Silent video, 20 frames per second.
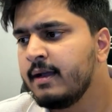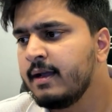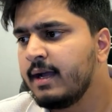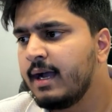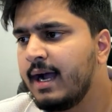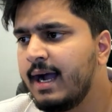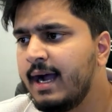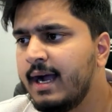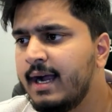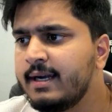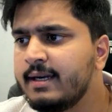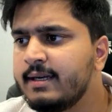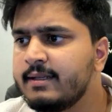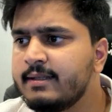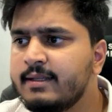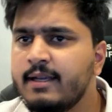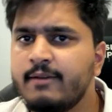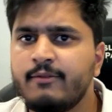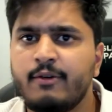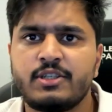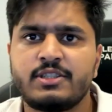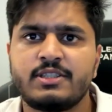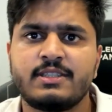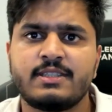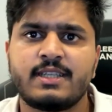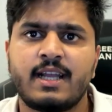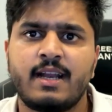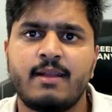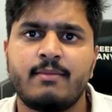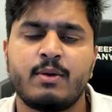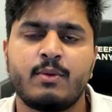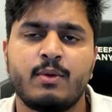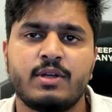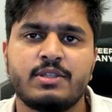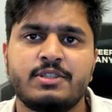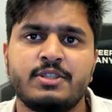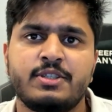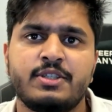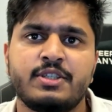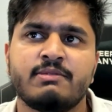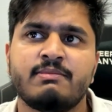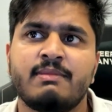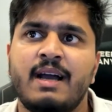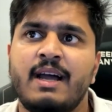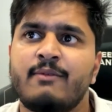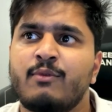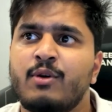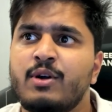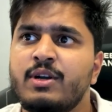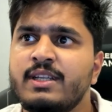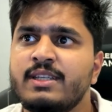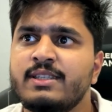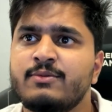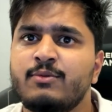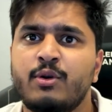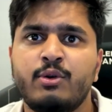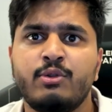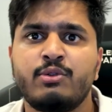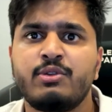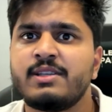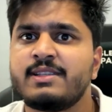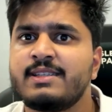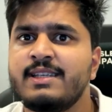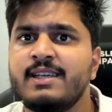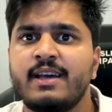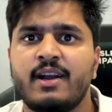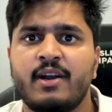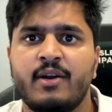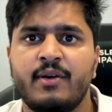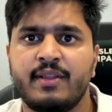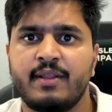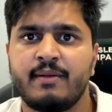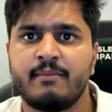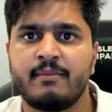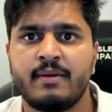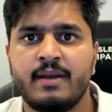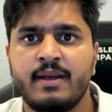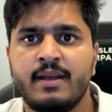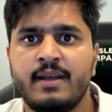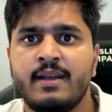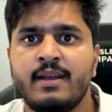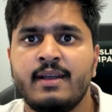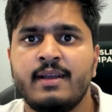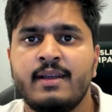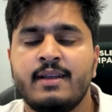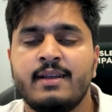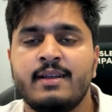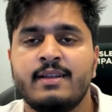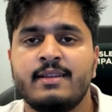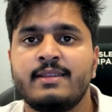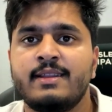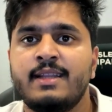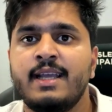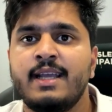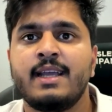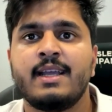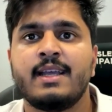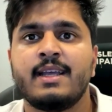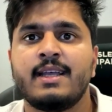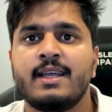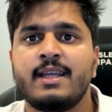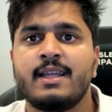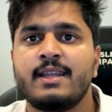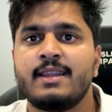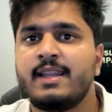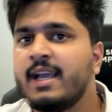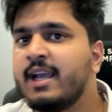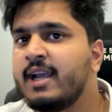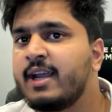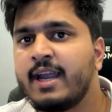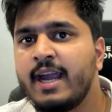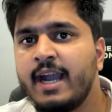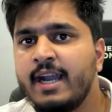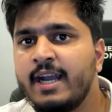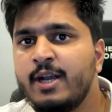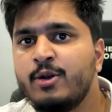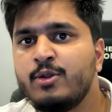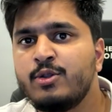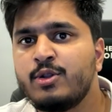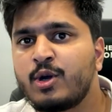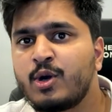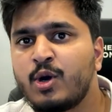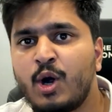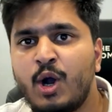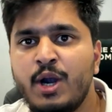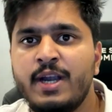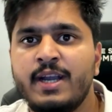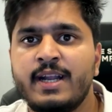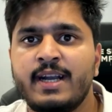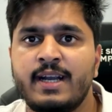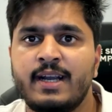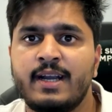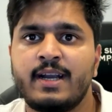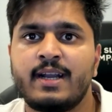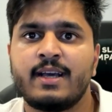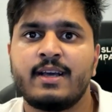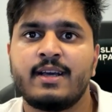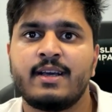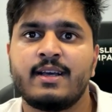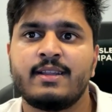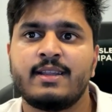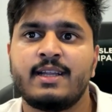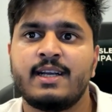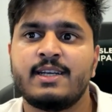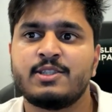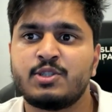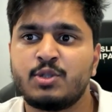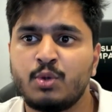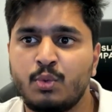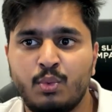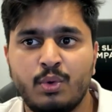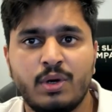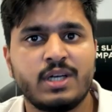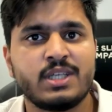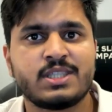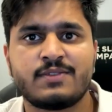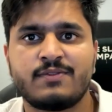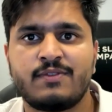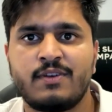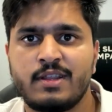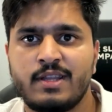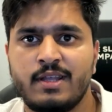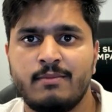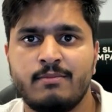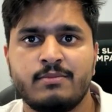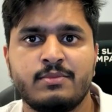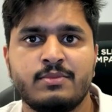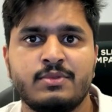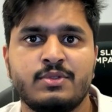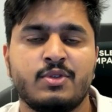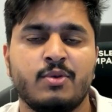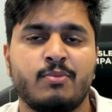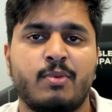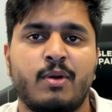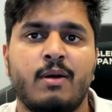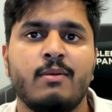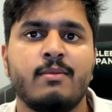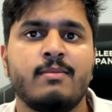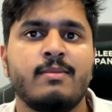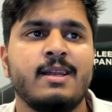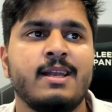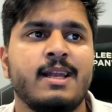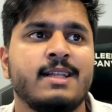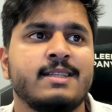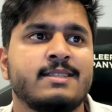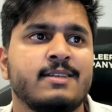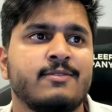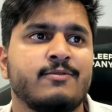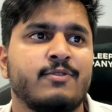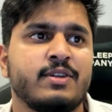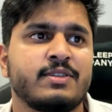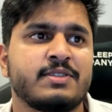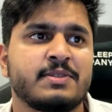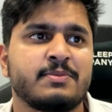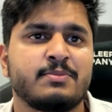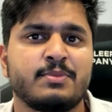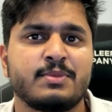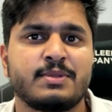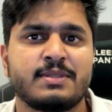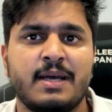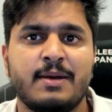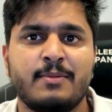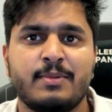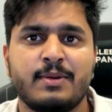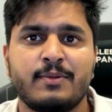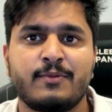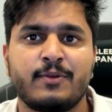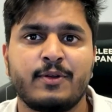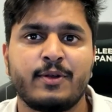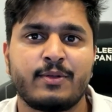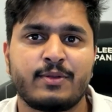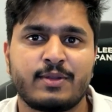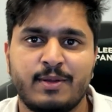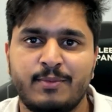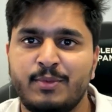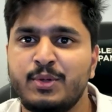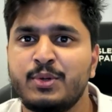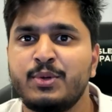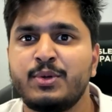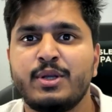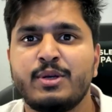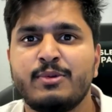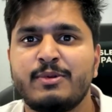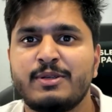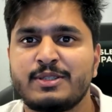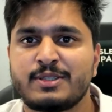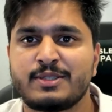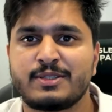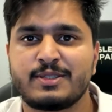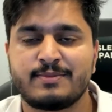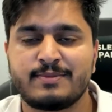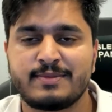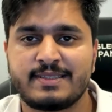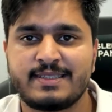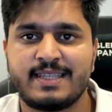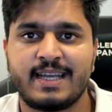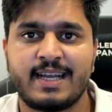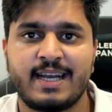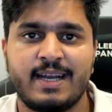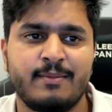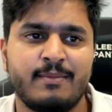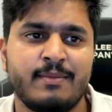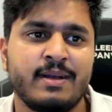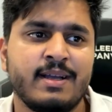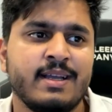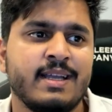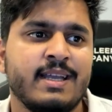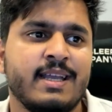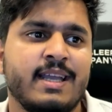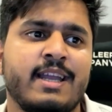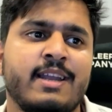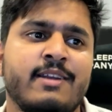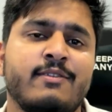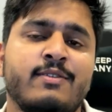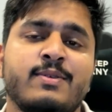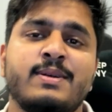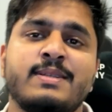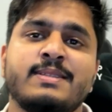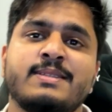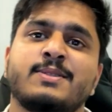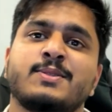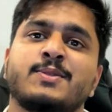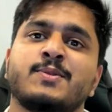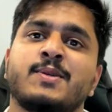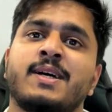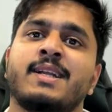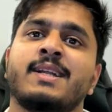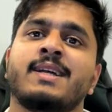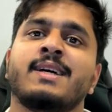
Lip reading: And they watch Instagram, they watch YouTube, and what do they see around them? They get into the content that is the worst for them. So probably, let's say for example, for some YouTubers or some Instagram influencers who are